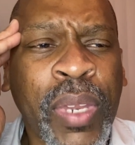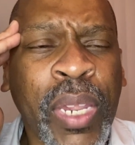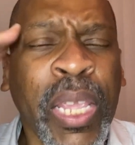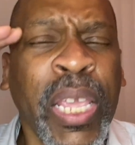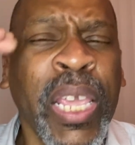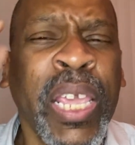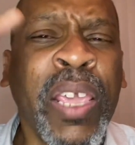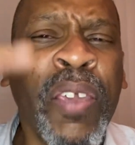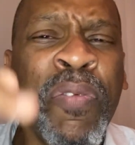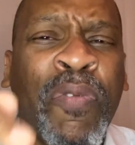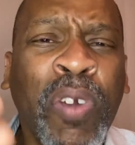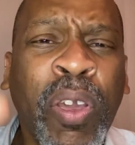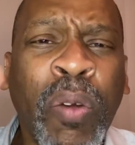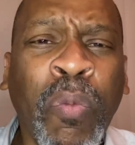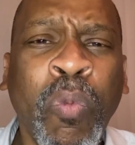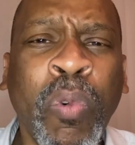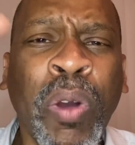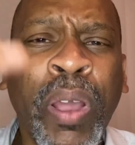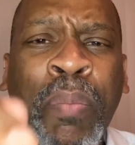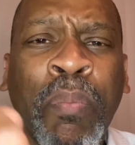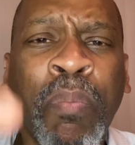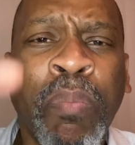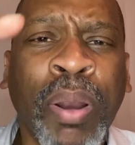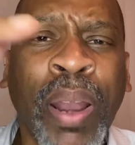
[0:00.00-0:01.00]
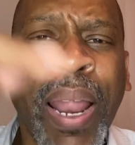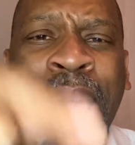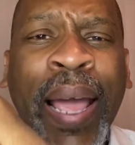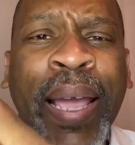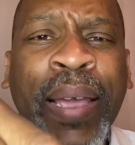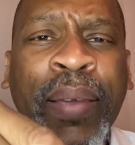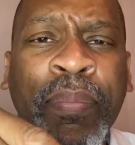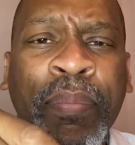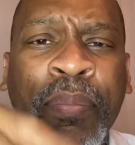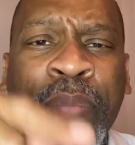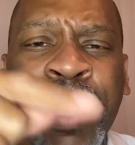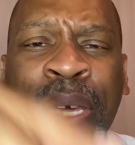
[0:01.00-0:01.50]
even when
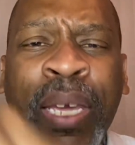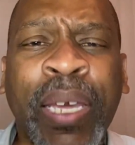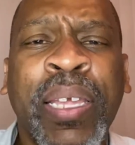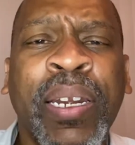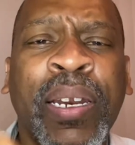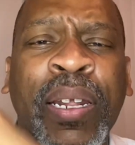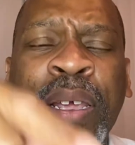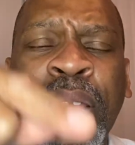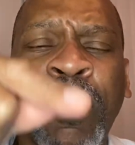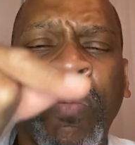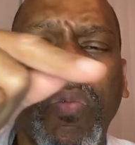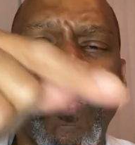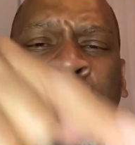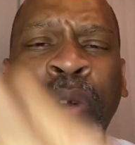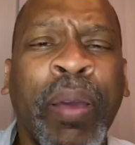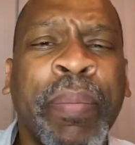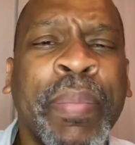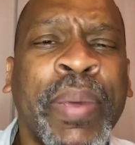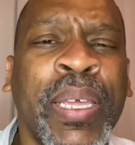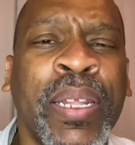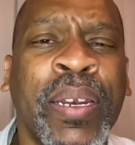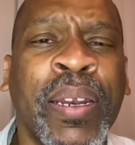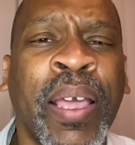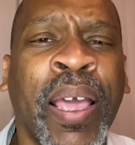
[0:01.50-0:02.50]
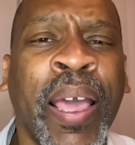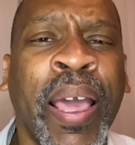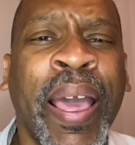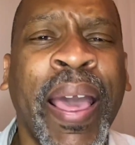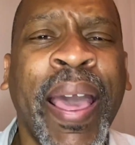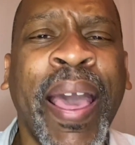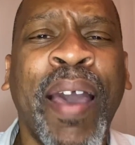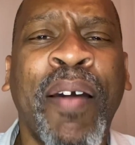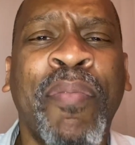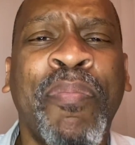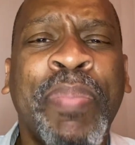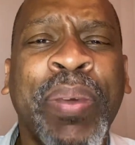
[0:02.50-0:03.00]
black men and women
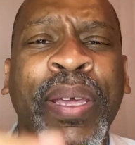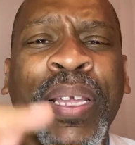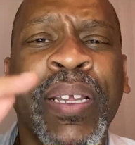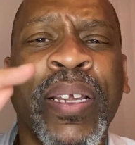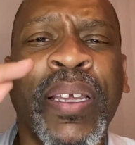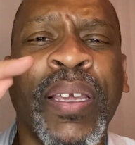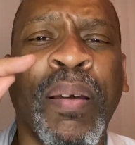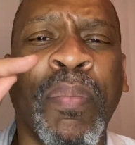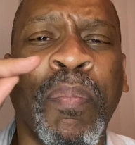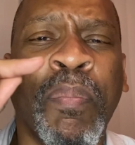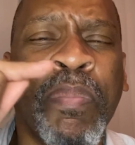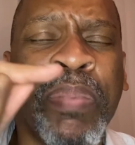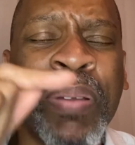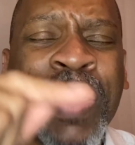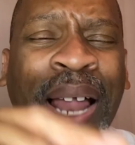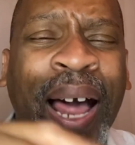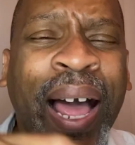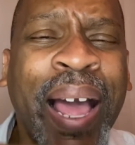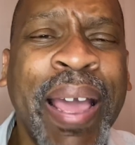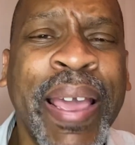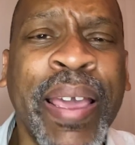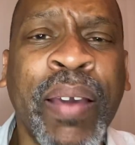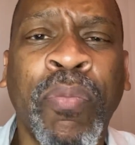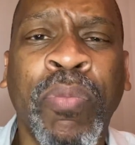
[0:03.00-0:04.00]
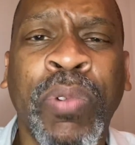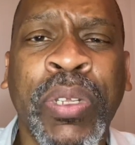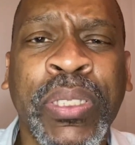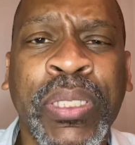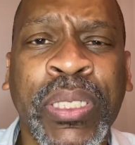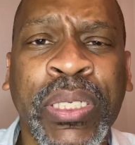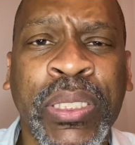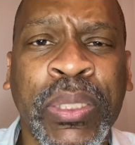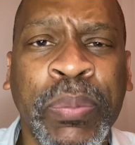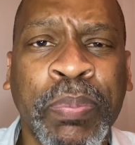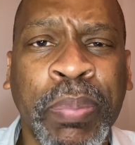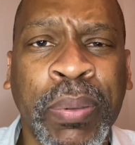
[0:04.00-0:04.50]
have been compliant with
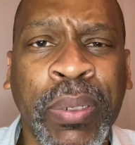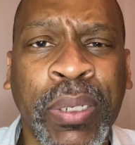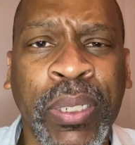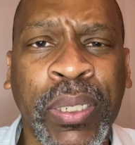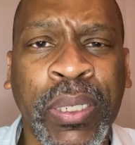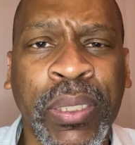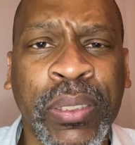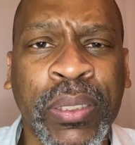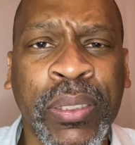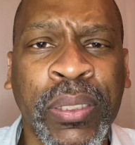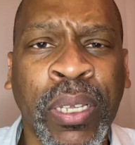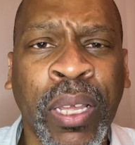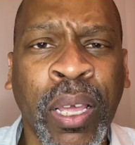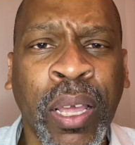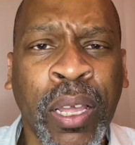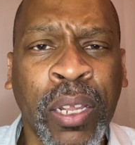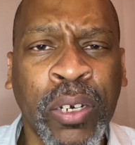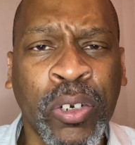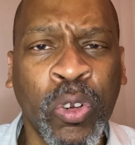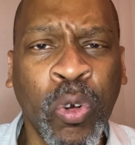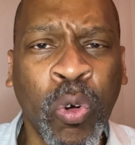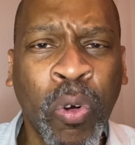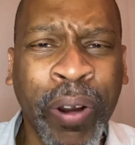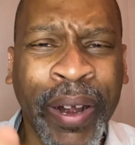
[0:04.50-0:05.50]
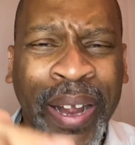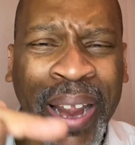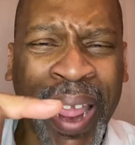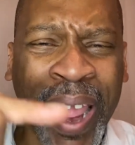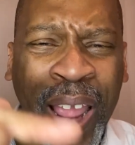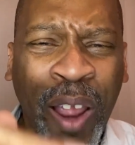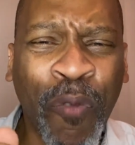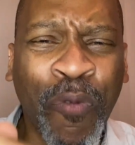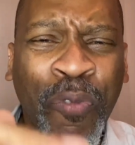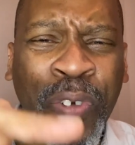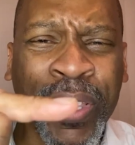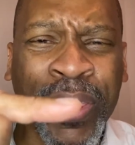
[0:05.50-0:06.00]
these police, doing
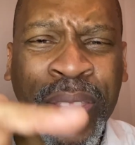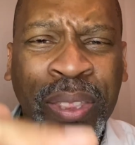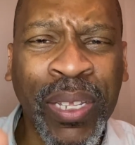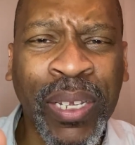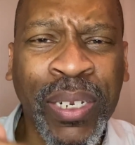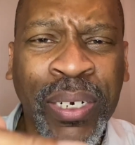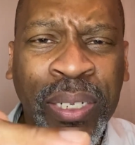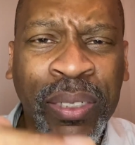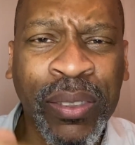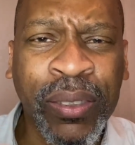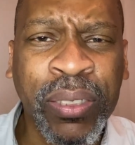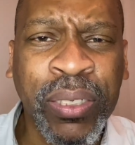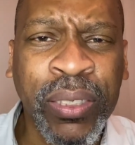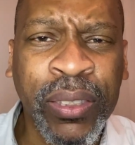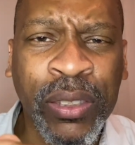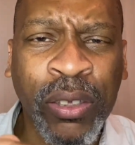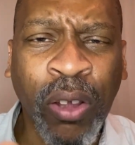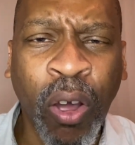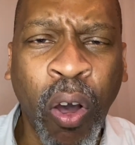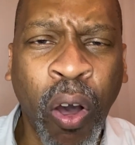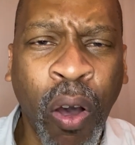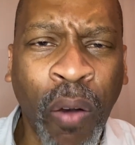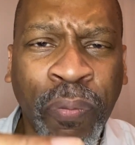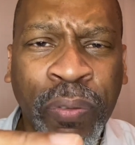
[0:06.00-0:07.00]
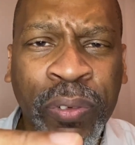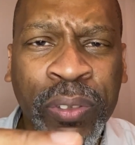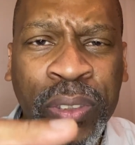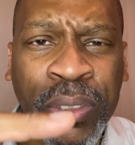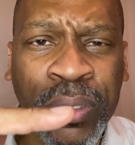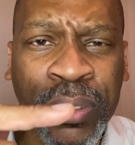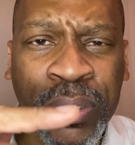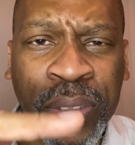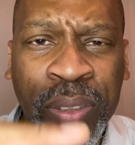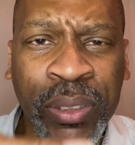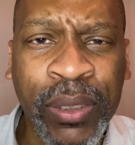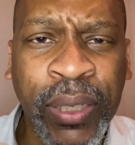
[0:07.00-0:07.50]
everything that these
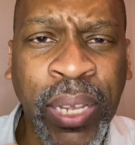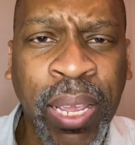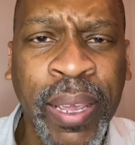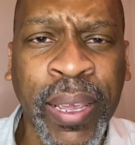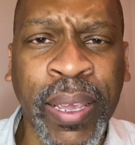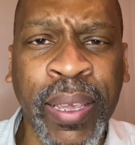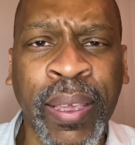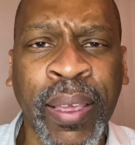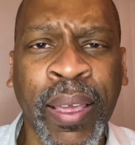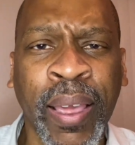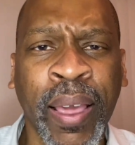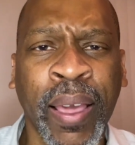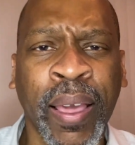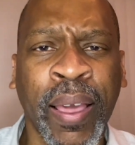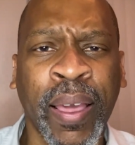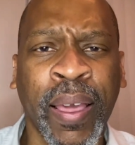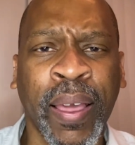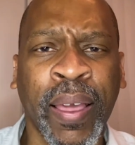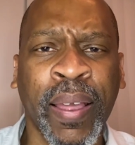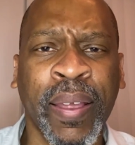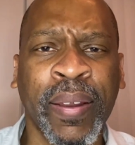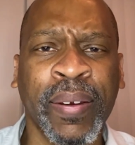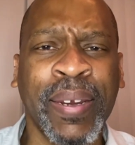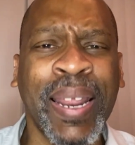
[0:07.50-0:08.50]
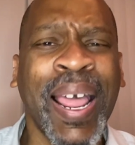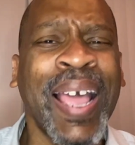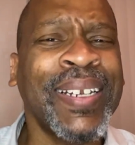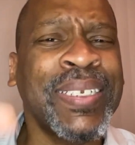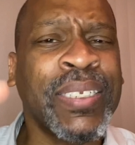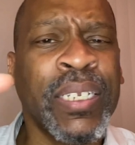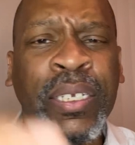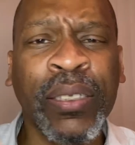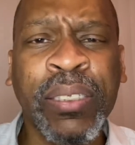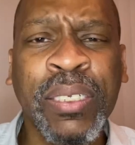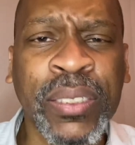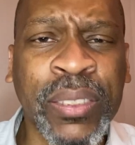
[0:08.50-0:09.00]
officers say, that
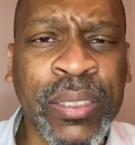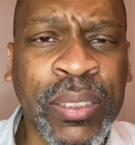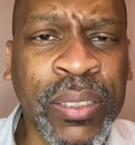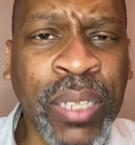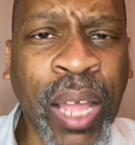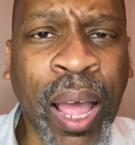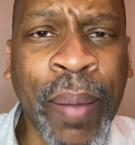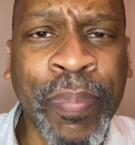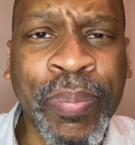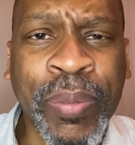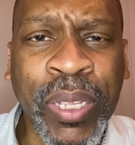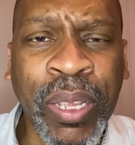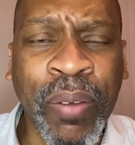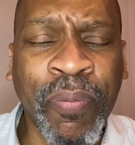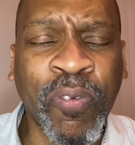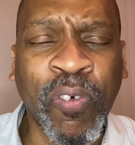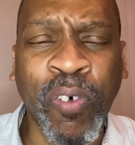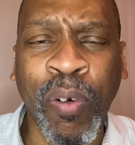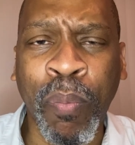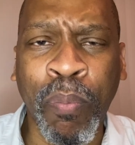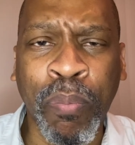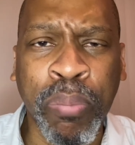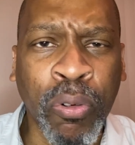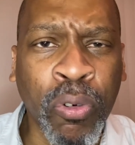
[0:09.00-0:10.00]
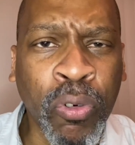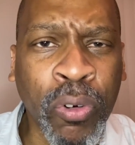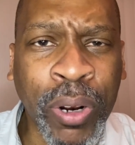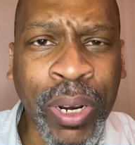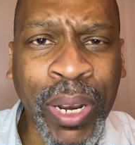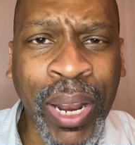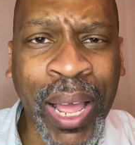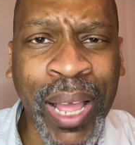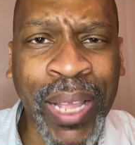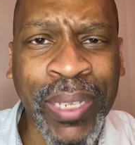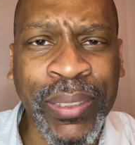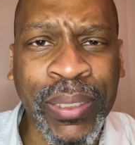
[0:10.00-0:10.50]
doesn't stop them from
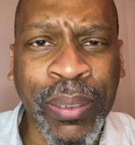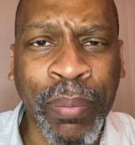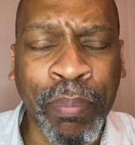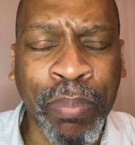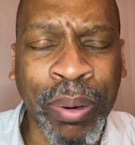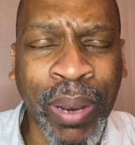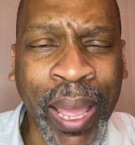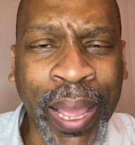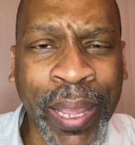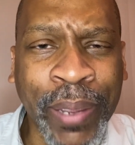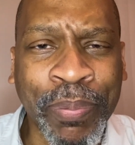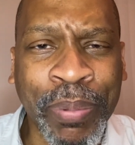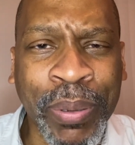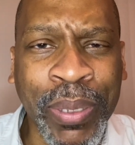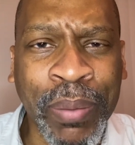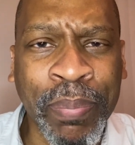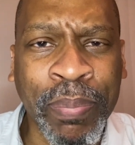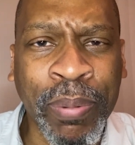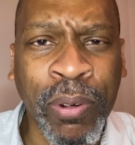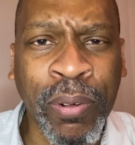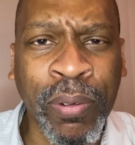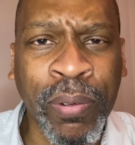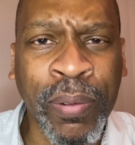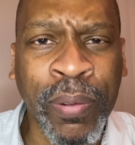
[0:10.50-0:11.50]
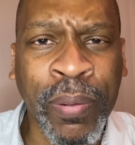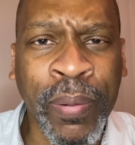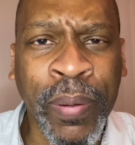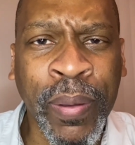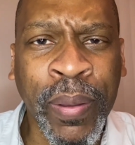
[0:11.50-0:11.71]
brutalizing black people.